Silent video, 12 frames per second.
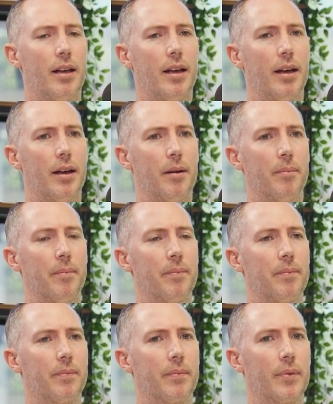
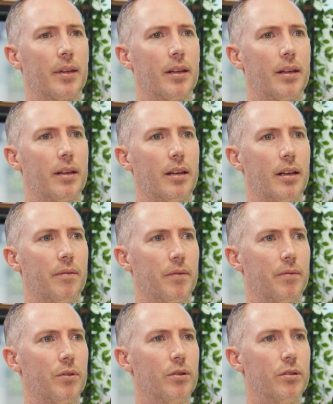If
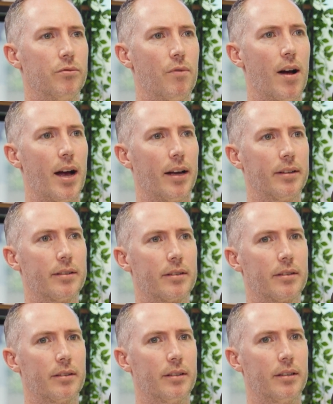used right,
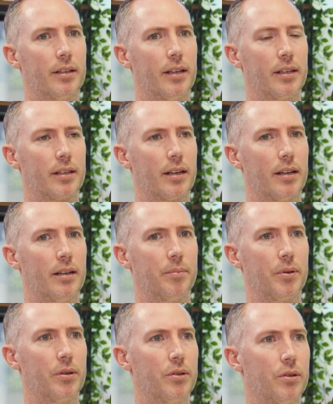it can help
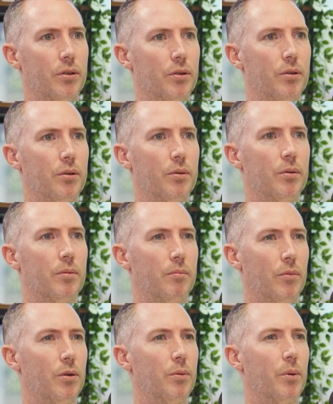you do
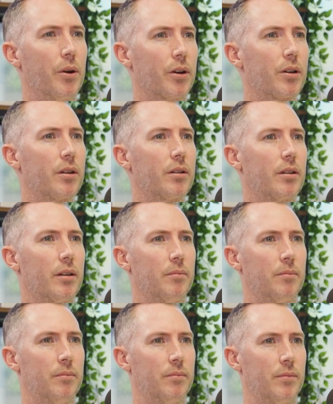more work
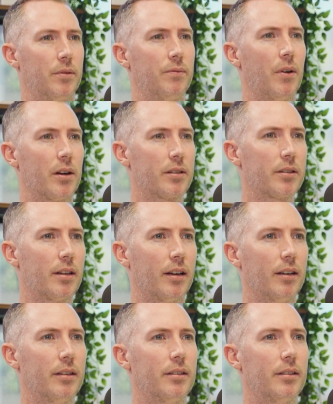faster.